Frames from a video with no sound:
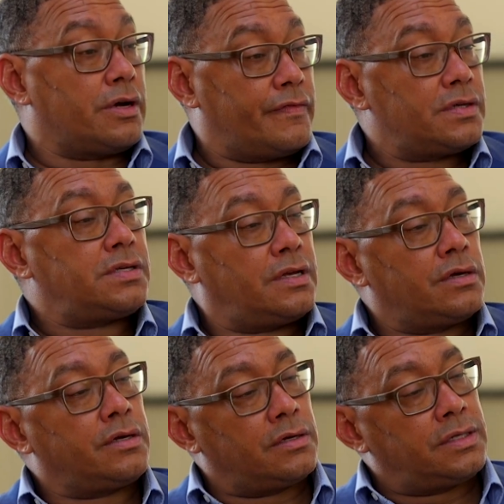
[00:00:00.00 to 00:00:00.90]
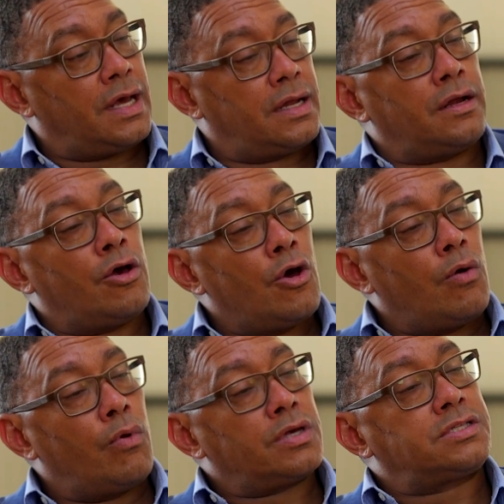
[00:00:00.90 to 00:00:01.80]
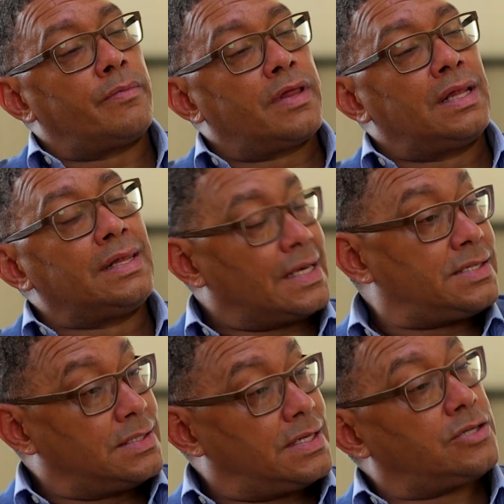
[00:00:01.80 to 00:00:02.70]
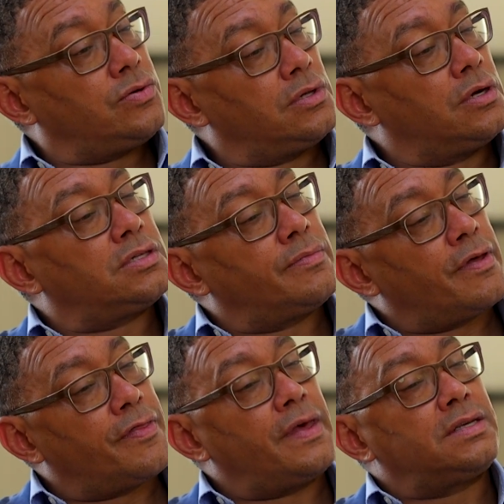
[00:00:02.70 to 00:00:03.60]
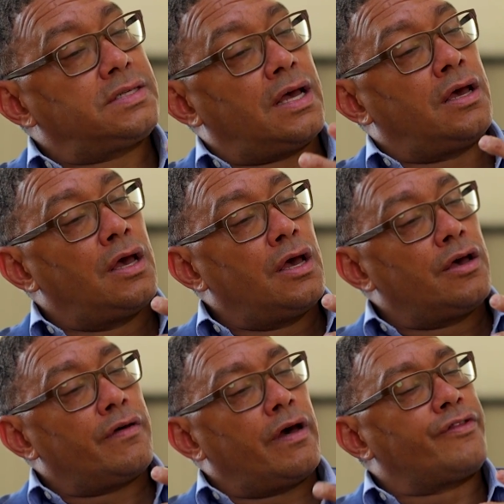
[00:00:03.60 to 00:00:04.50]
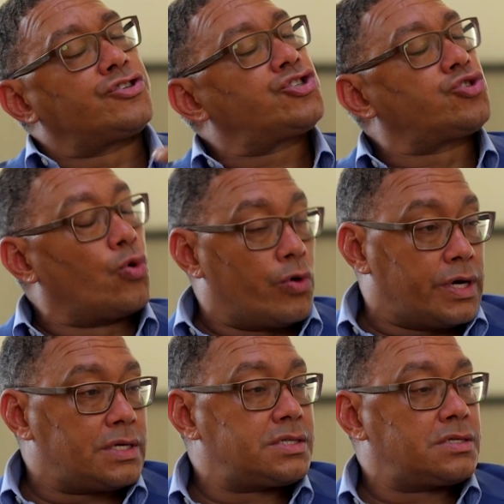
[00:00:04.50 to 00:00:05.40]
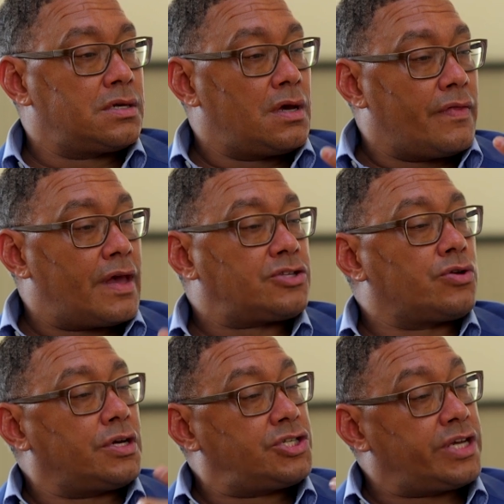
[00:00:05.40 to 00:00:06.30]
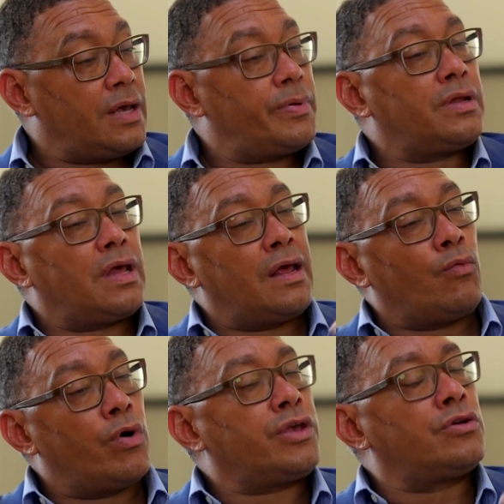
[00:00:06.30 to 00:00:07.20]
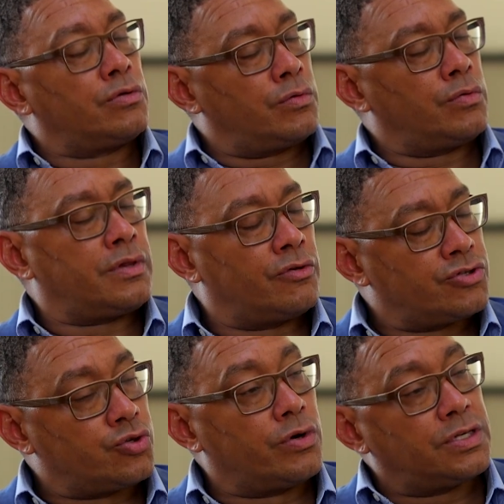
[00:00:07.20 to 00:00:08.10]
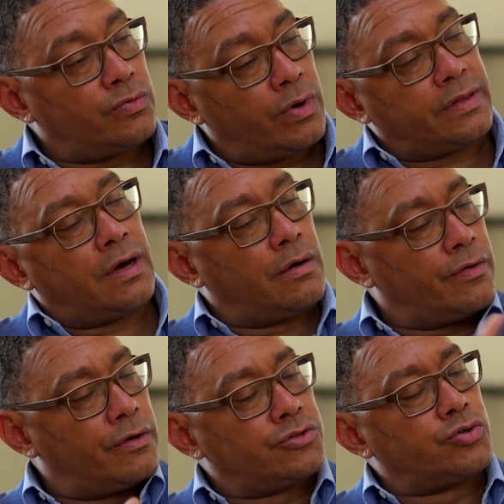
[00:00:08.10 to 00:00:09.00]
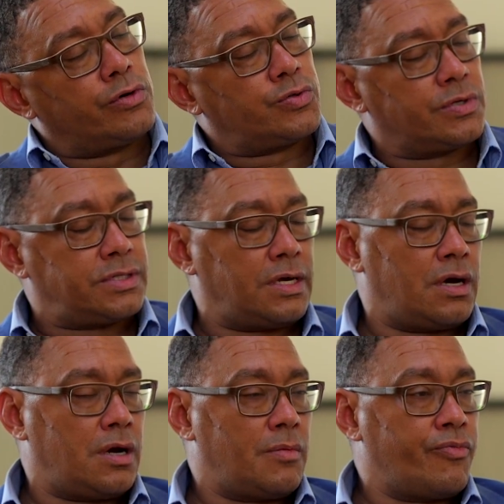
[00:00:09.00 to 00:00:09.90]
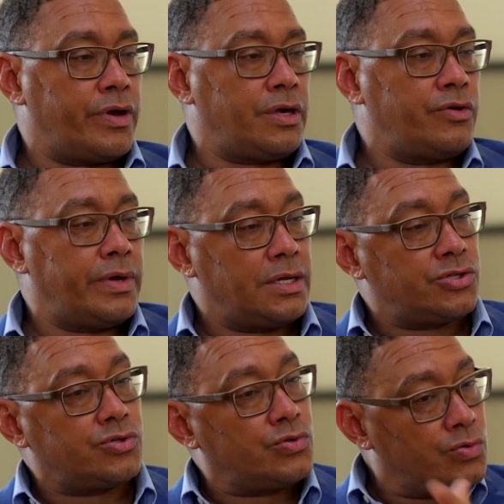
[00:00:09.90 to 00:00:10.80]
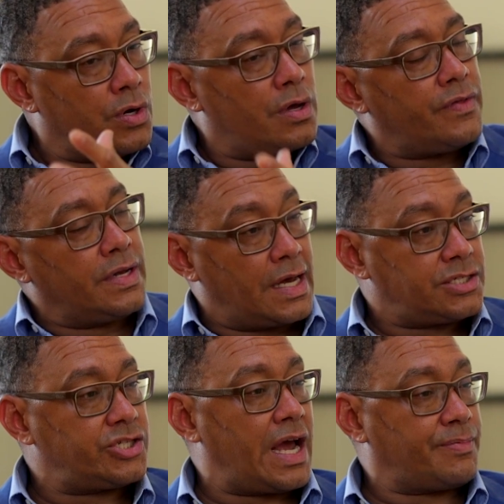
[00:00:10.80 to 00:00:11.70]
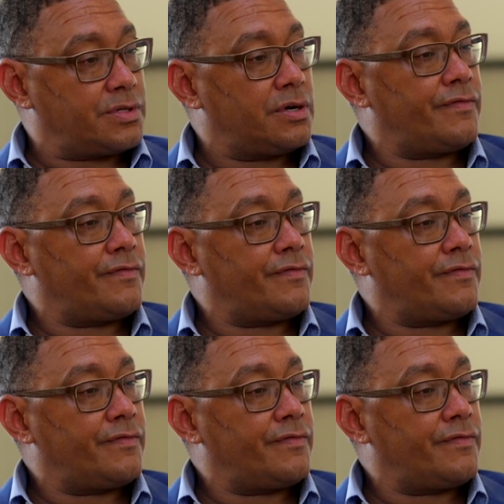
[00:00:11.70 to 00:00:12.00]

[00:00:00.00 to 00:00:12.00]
service and you're dead end, what are some of the lessons that you learned, some of the things that, the stories that start shaping and what those stories will bring you into the next chapter